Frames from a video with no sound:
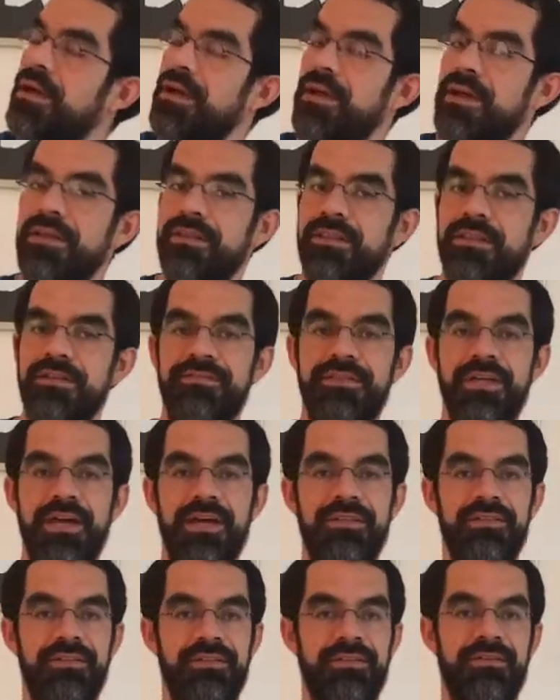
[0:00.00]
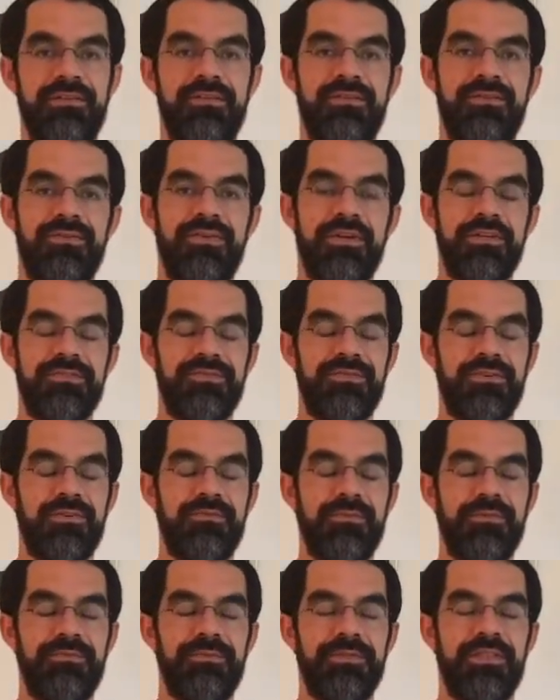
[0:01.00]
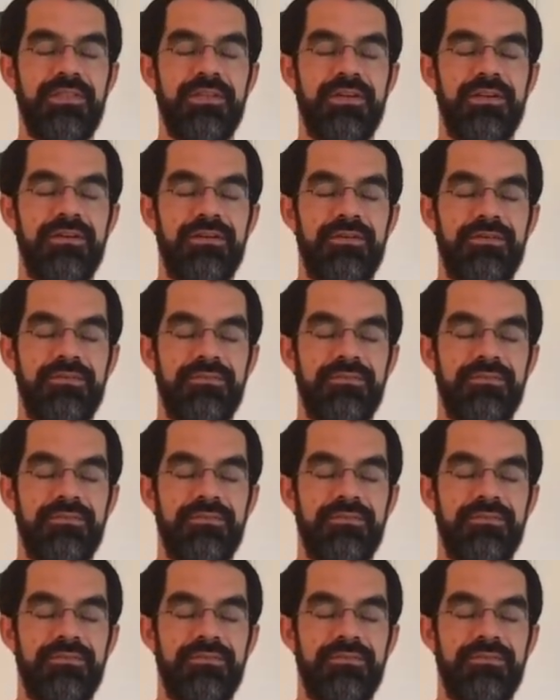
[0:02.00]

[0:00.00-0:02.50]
And leave that, rest for a moment there.